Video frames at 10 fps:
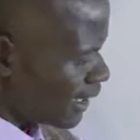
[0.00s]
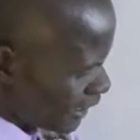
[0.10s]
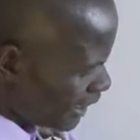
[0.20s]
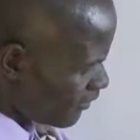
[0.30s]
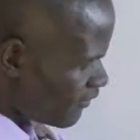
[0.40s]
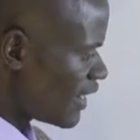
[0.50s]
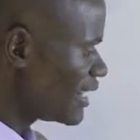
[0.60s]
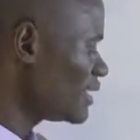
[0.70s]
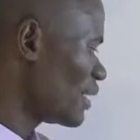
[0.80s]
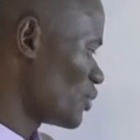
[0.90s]
And then
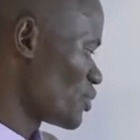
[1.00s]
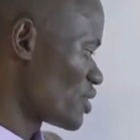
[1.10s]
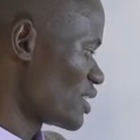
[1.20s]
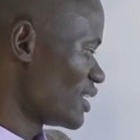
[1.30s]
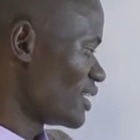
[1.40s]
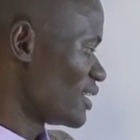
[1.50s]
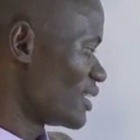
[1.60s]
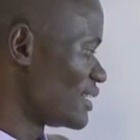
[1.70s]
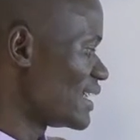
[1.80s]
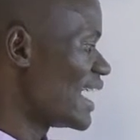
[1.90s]
find out
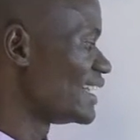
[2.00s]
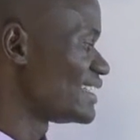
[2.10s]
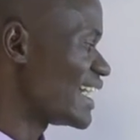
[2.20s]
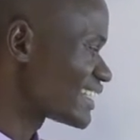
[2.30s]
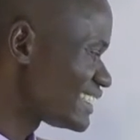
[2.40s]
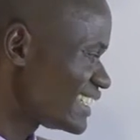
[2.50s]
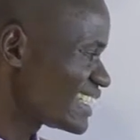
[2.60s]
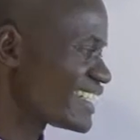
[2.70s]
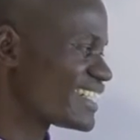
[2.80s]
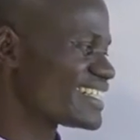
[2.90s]
the
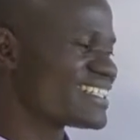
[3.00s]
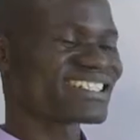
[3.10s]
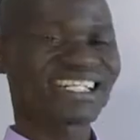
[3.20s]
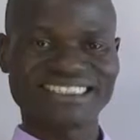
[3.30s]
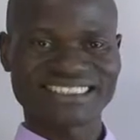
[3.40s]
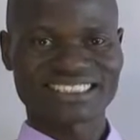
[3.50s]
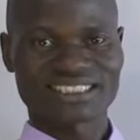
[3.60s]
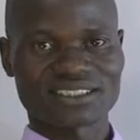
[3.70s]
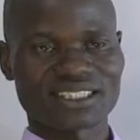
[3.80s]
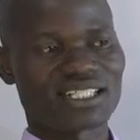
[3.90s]
Antarctic Trench.
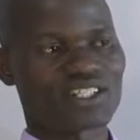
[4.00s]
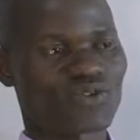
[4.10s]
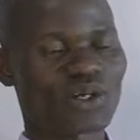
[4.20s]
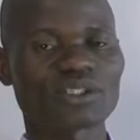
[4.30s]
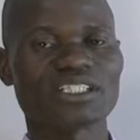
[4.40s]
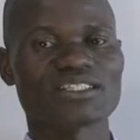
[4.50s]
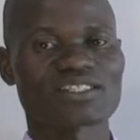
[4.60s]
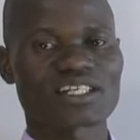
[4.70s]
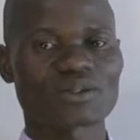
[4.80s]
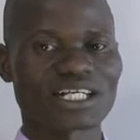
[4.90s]
It is found in the
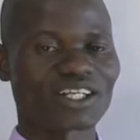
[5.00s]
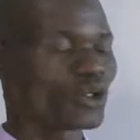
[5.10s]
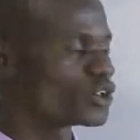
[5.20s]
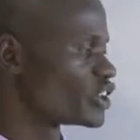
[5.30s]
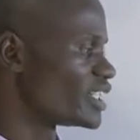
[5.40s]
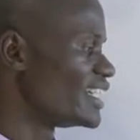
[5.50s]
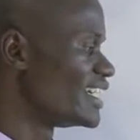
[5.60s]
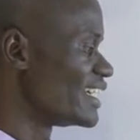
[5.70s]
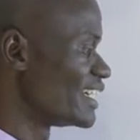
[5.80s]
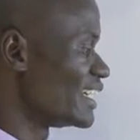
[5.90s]
Southern Ocean.
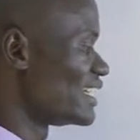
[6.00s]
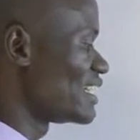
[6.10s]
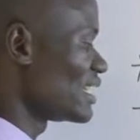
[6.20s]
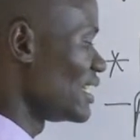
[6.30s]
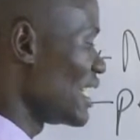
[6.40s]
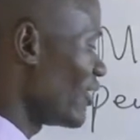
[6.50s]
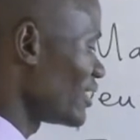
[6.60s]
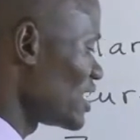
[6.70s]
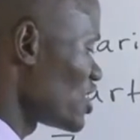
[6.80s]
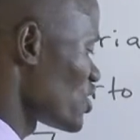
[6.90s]

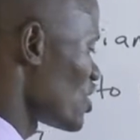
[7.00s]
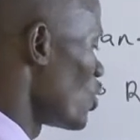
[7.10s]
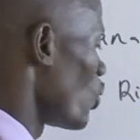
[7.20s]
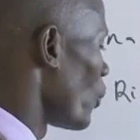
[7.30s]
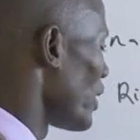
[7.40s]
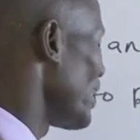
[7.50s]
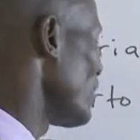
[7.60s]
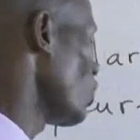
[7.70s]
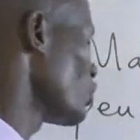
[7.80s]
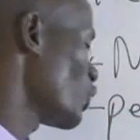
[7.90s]
Nowadays, we
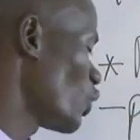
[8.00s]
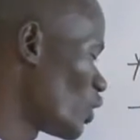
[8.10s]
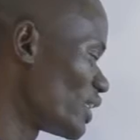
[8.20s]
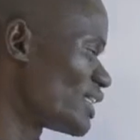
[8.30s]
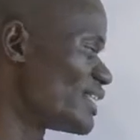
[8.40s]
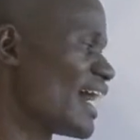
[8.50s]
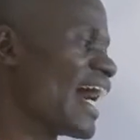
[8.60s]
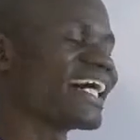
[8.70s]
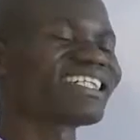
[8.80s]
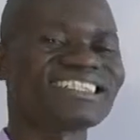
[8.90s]
can also call it the
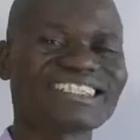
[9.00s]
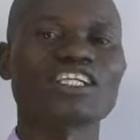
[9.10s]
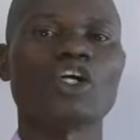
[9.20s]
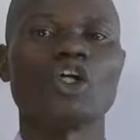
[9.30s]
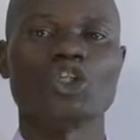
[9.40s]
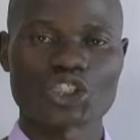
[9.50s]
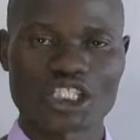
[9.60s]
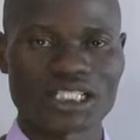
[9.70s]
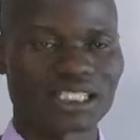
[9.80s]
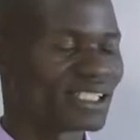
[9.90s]
Arctic
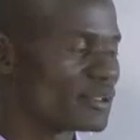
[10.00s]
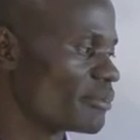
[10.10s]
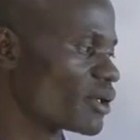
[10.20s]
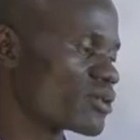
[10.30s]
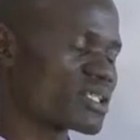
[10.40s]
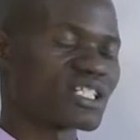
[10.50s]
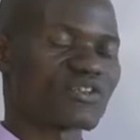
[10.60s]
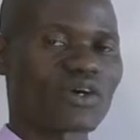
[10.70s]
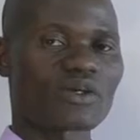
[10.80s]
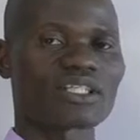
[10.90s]
Ocean because
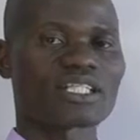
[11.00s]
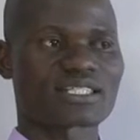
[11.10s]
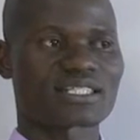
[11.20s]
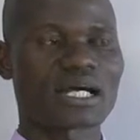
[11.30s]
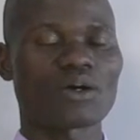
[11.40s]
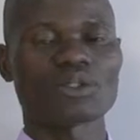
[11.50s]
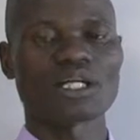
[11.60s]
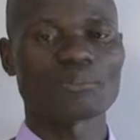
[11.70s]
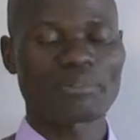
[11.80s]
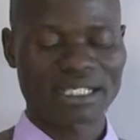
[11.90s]
it's found in the
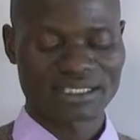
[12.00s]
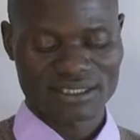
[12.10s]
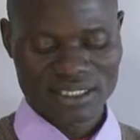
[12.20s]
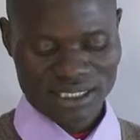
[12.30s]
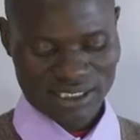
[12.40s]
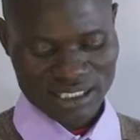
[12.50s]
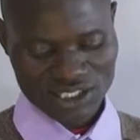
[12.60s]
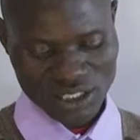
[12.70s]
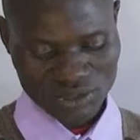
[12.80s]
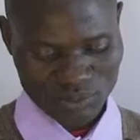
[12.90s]
southern parts, the
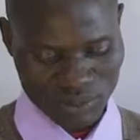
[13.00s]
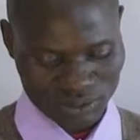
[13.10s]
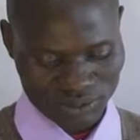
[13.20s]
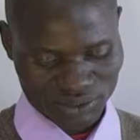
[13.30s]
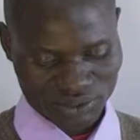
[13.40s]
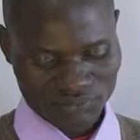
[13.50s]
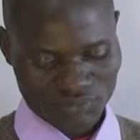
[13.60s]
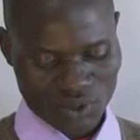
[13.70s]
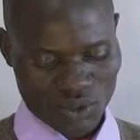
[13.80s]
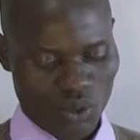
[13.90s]
south poles
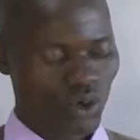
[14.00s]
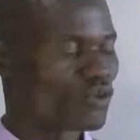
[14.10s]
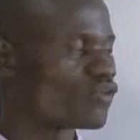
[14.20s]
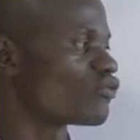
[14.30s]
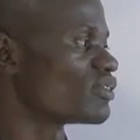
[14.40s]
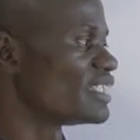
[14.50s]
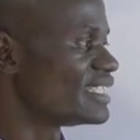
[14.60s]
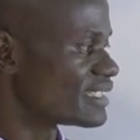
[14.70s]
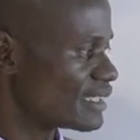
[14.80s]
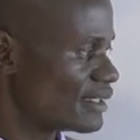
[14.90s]
of
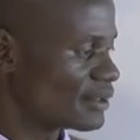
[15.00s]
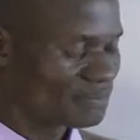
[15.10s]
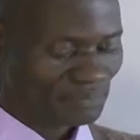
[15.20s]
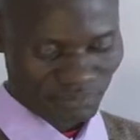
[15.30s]
this area.